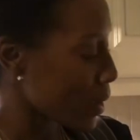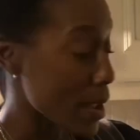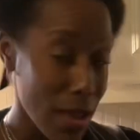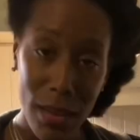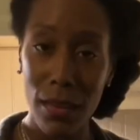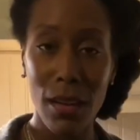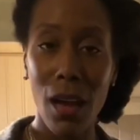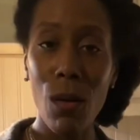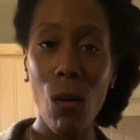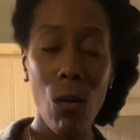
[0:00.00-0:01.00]
end.
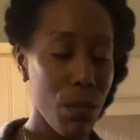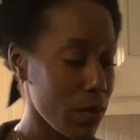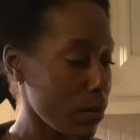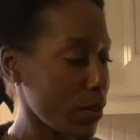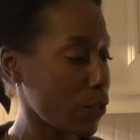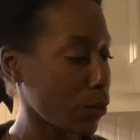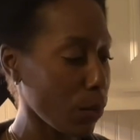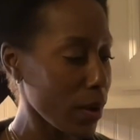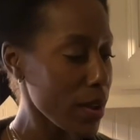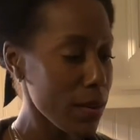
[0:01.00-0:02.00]
I hope you
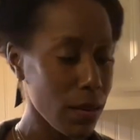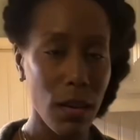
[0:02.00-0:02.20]
enjoyed